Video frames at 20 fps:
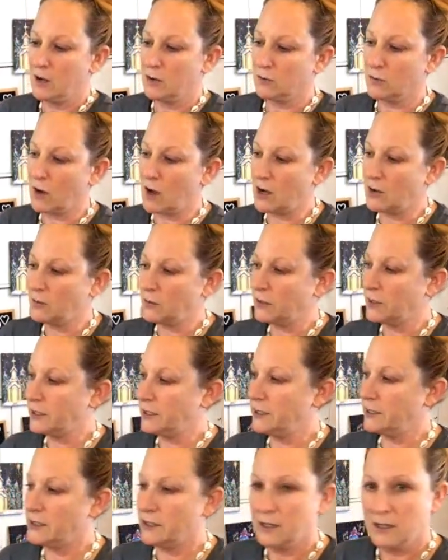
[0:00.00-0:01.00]
raw
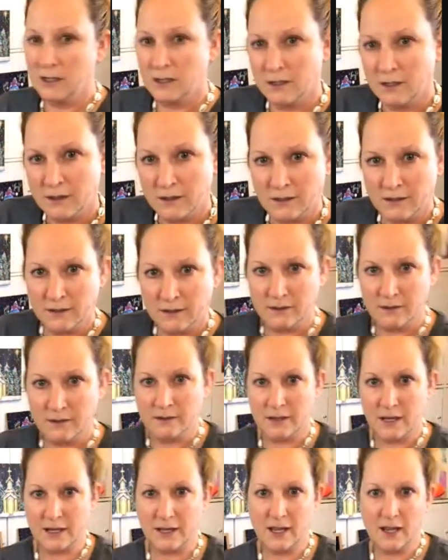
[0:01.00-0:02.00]
wood,
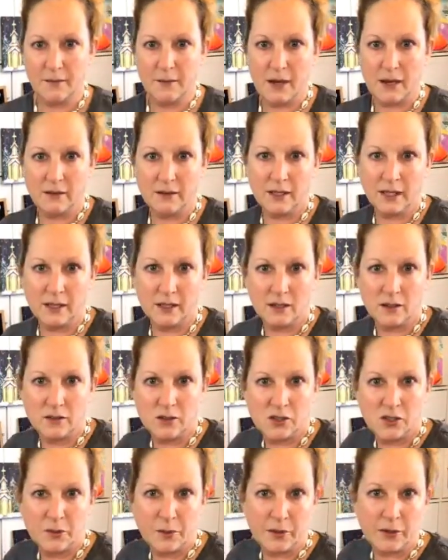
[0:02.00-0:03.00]
that came out like
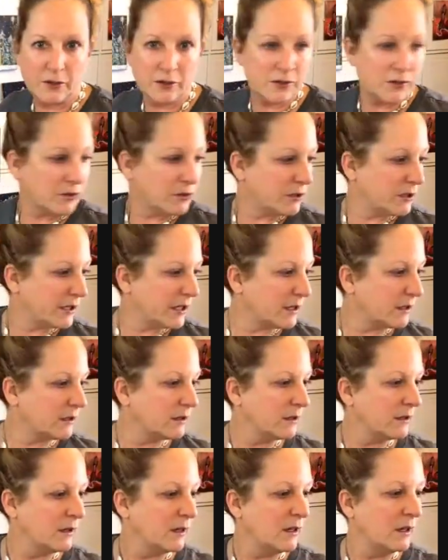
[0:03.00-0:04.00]
super crystal clear
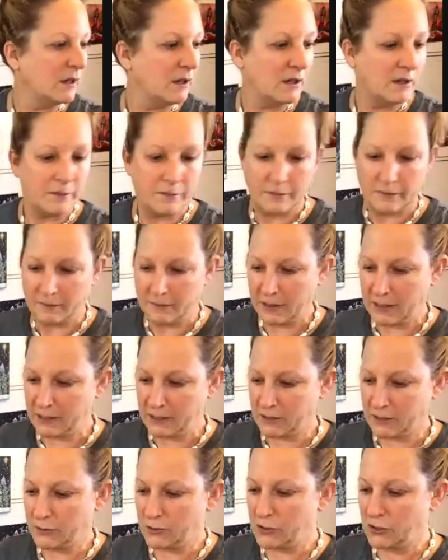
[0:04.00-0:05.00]
because
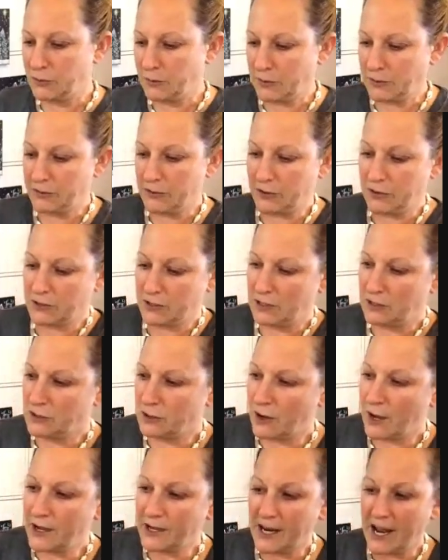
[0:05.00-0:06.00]
it was super thirsty.
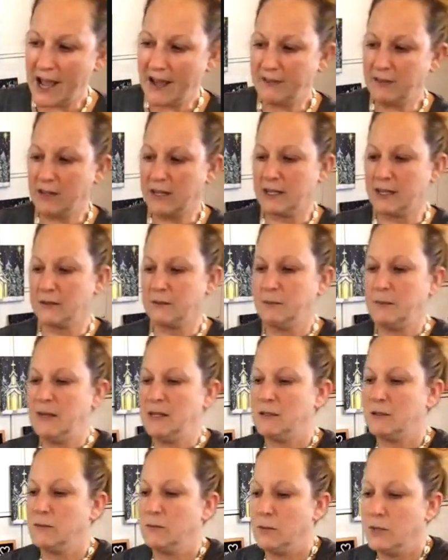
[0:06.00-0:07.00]
So I'd have like a
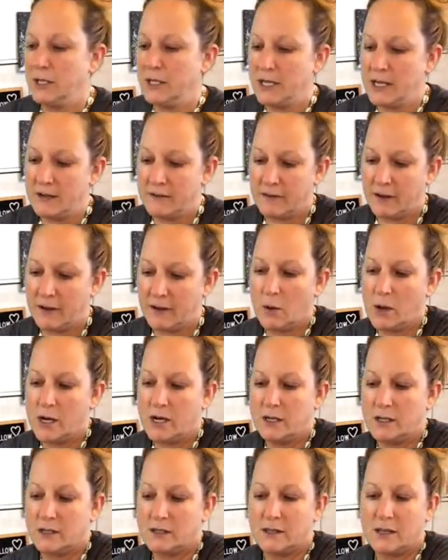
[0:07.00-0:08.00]
piece of wood, and if I
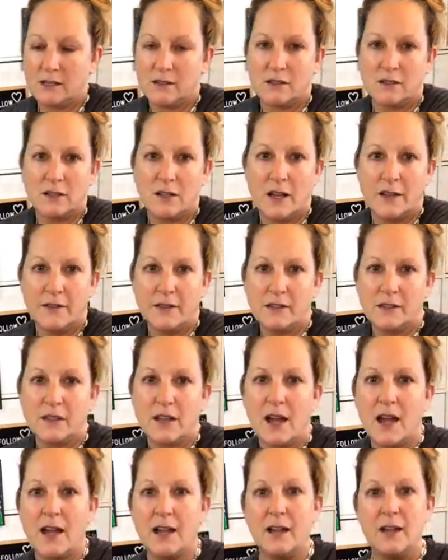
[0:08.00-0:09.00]
wanted to stencil on this
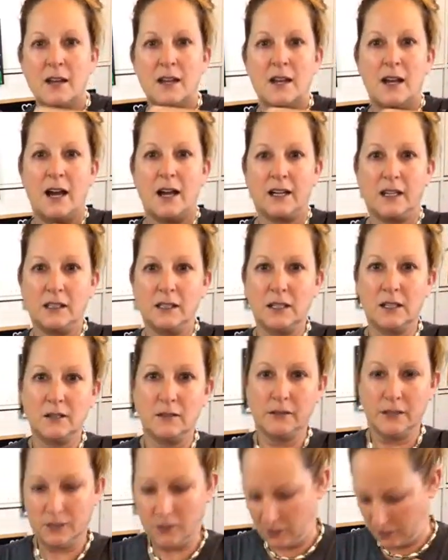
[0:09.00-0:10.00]
guy, I could
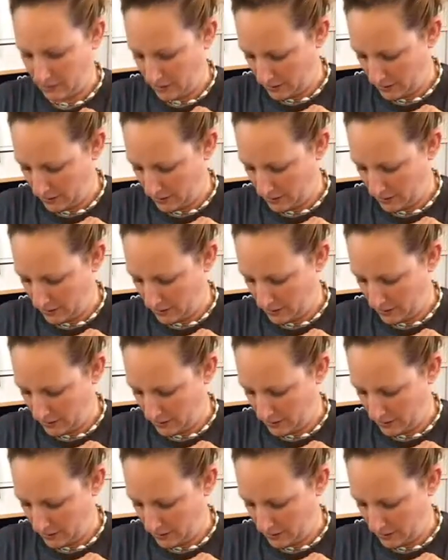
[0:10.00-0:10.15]
literally just